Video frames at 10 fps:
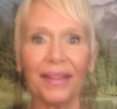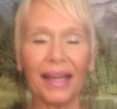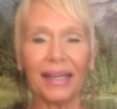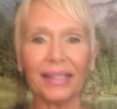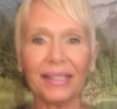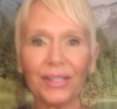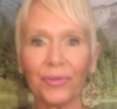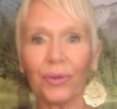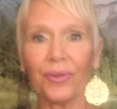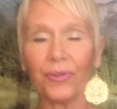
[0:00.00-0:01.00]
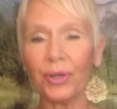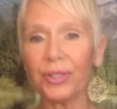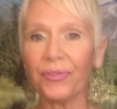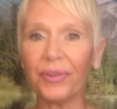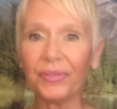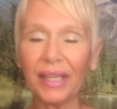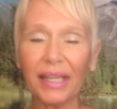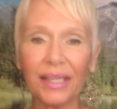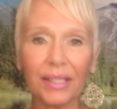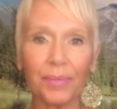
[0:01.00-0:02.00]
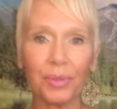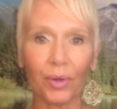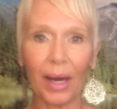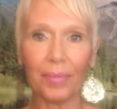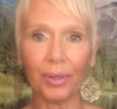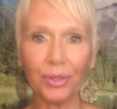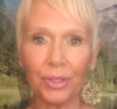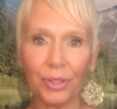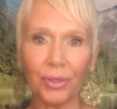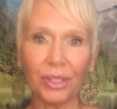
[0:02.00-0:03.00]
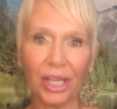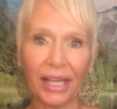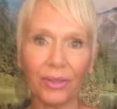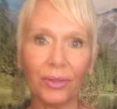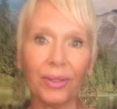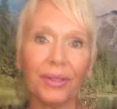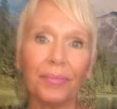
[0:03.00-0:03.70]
That is for the first 50 subscribers to the channel.